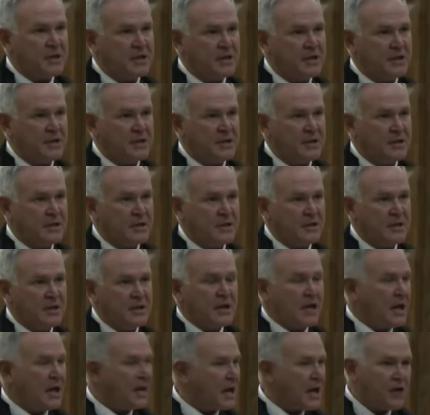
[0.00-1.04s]
me,
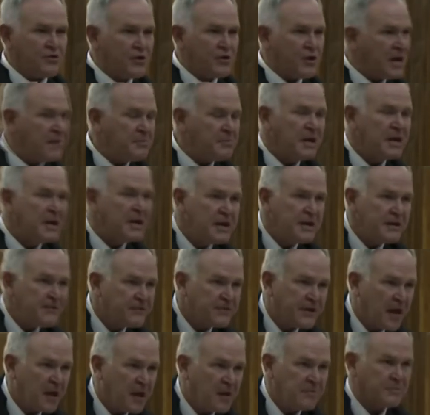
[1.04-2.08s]
and I really
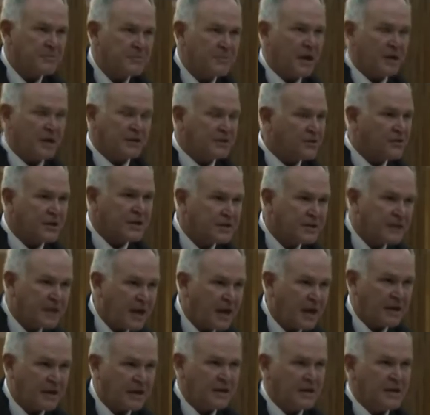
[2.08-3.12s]
believed I'm under
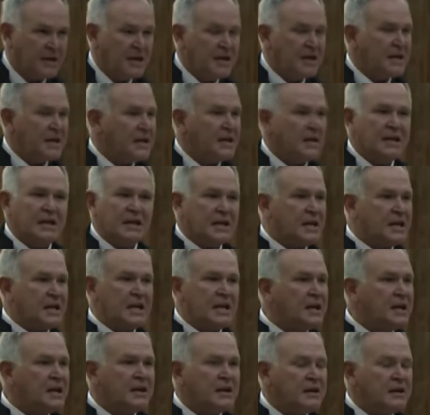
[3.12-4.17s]
attack,
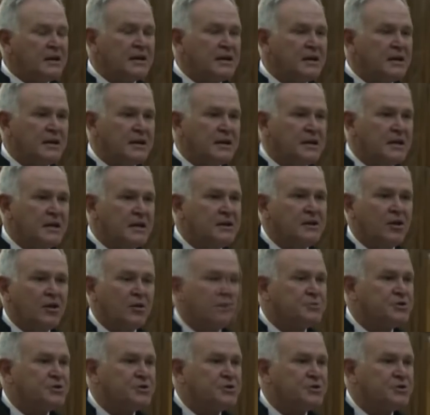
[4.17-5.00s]
error in